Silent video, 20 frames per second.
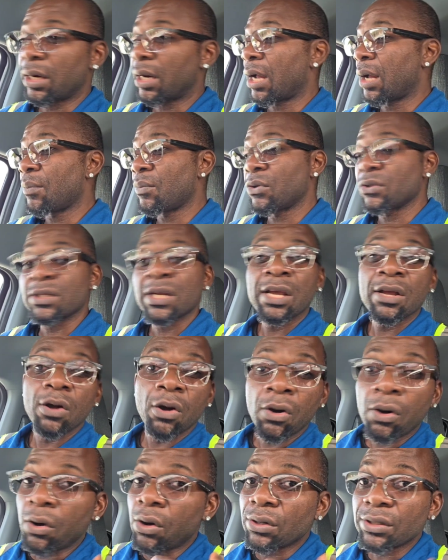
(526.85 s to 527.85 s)
How much?
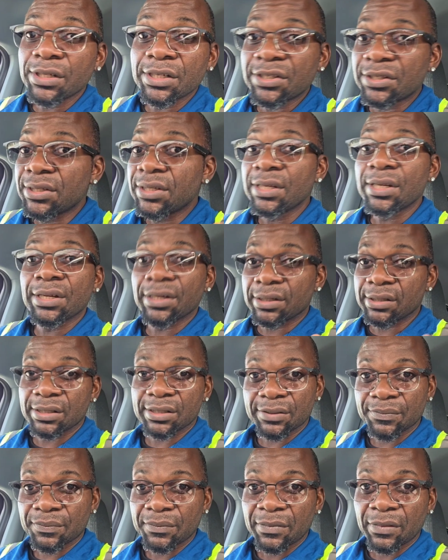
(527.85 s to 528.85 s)
All these years.